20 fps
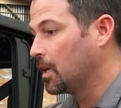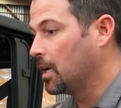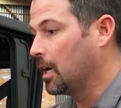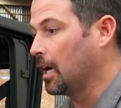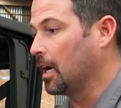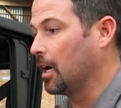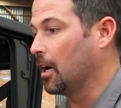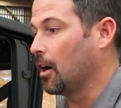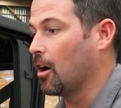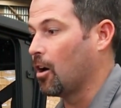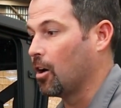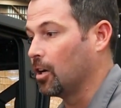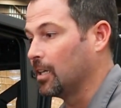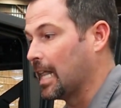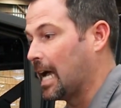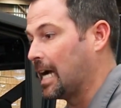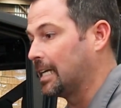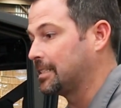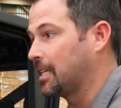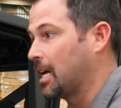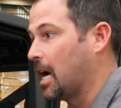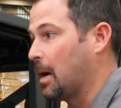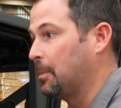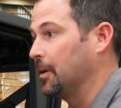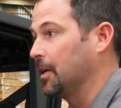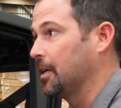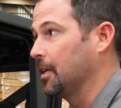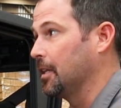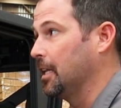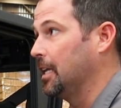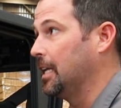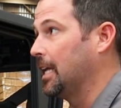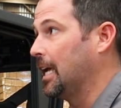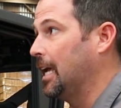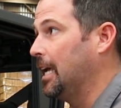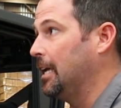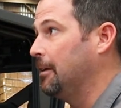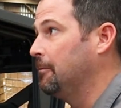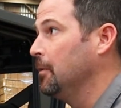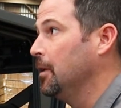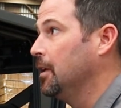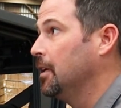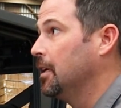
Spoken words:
our last topic of the day,